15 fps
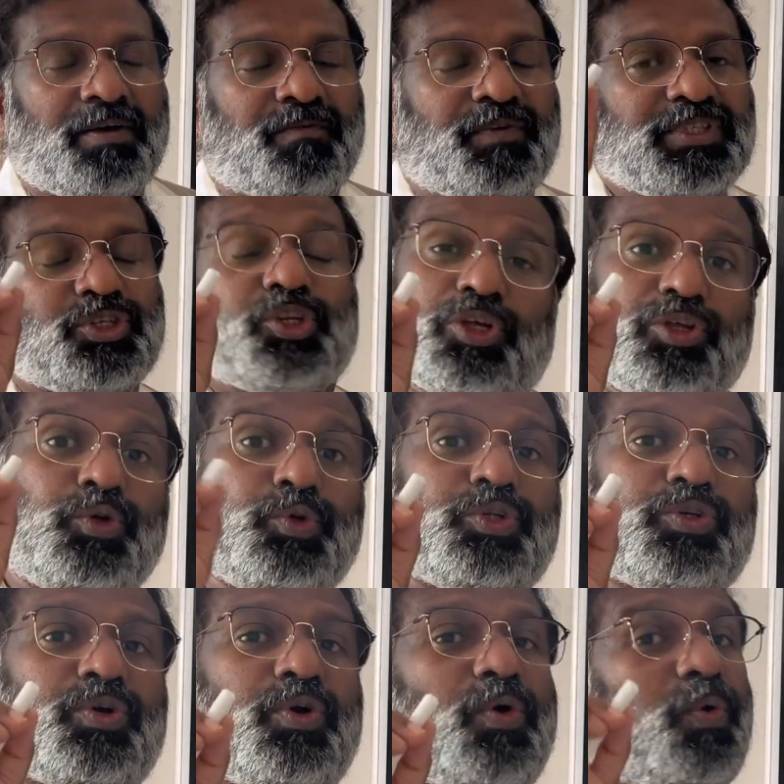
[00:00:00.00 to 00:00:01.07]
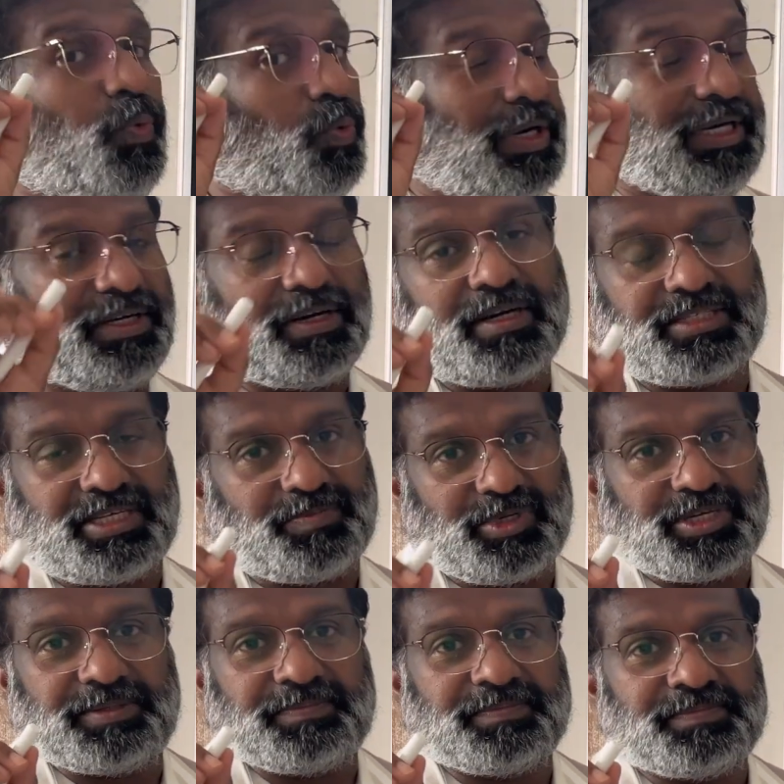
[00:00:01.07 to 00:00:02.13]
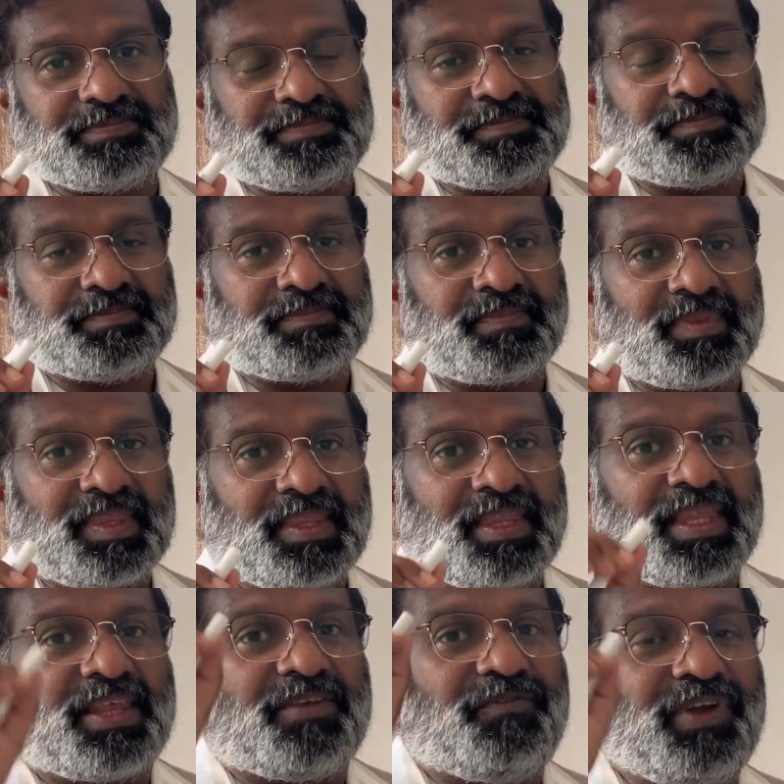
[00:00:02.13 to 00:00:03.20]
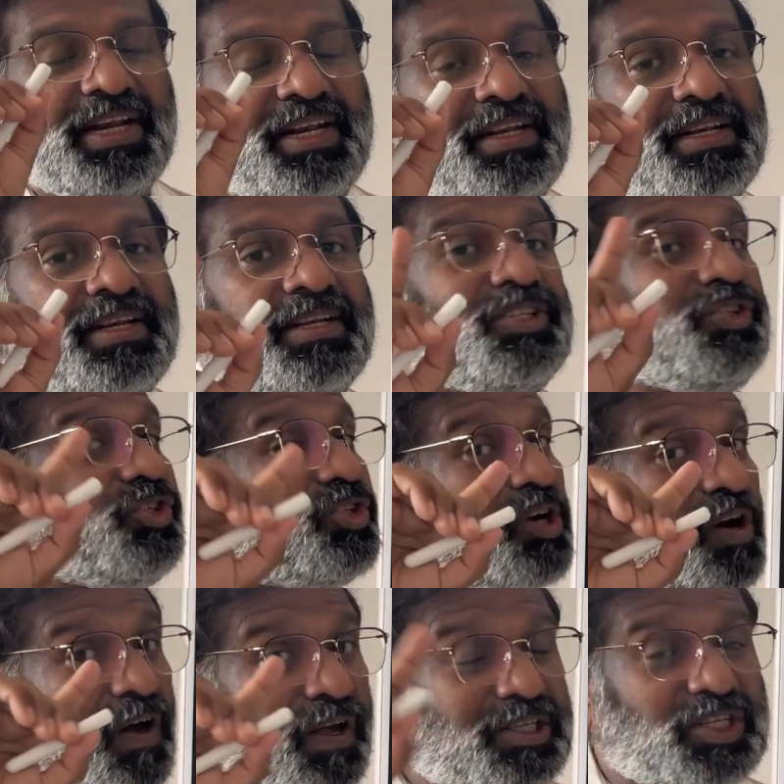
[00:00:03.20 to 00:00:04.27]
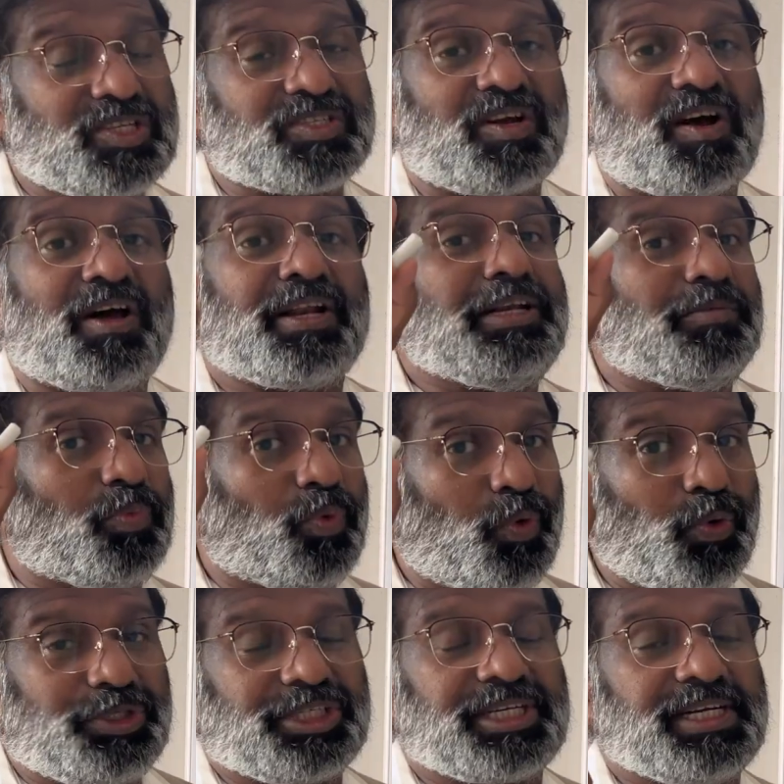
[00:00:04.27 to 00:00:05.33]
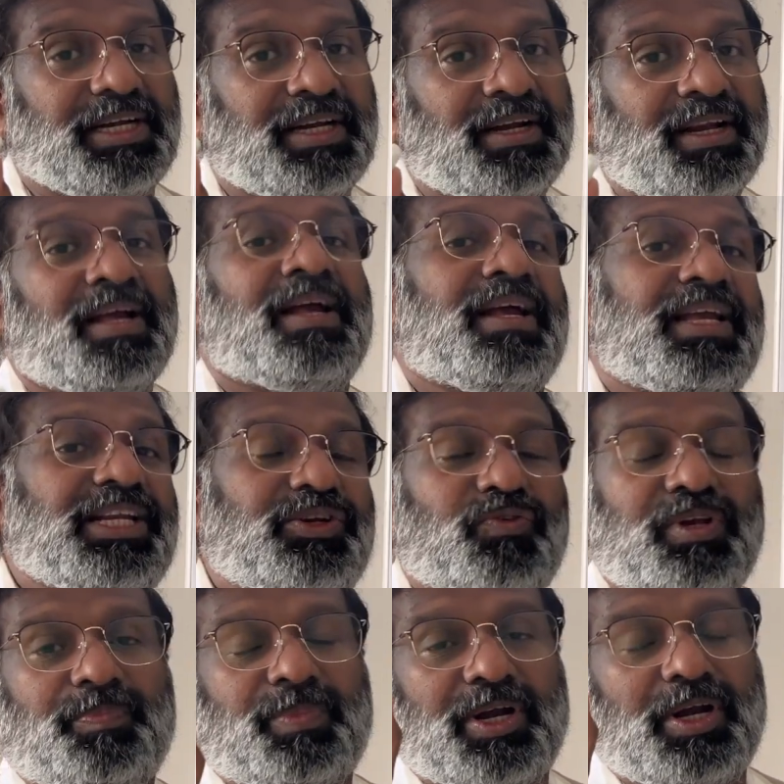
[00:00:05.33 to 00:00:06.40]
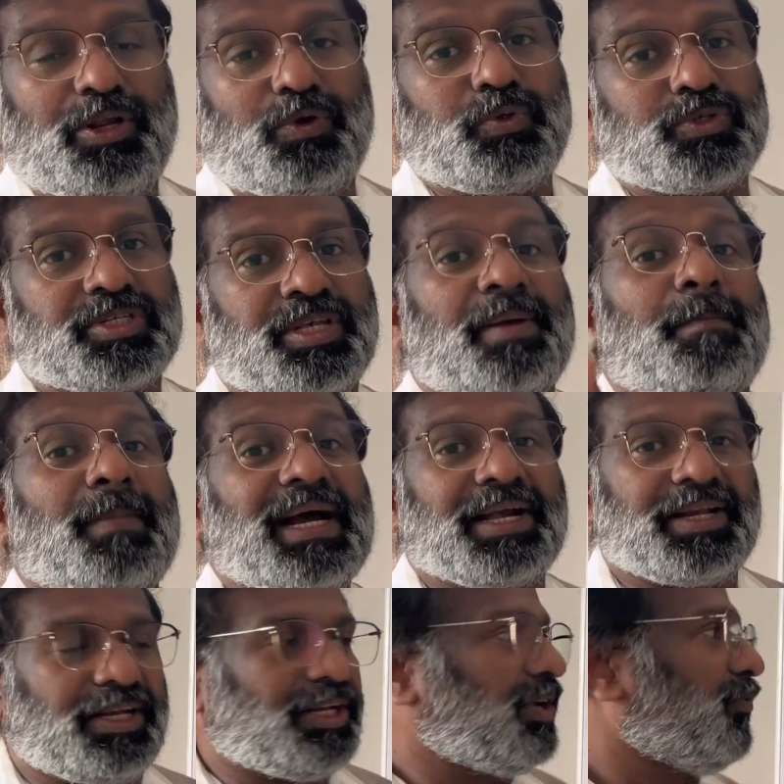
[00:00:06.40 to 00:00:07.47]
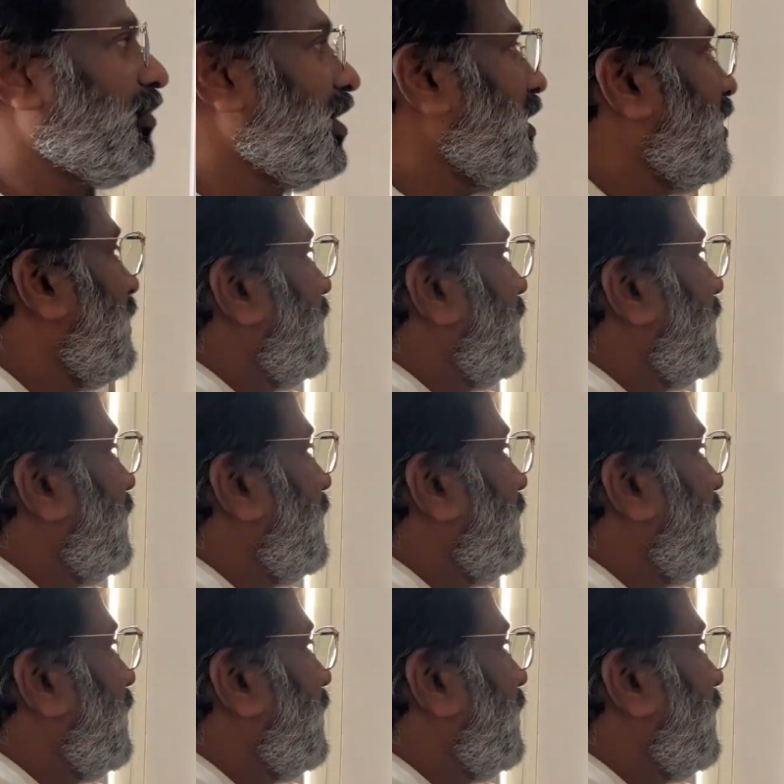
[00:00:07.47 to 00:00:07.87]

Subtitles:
First, you should know one concept. When charges are in motion, it will produce magnetic field.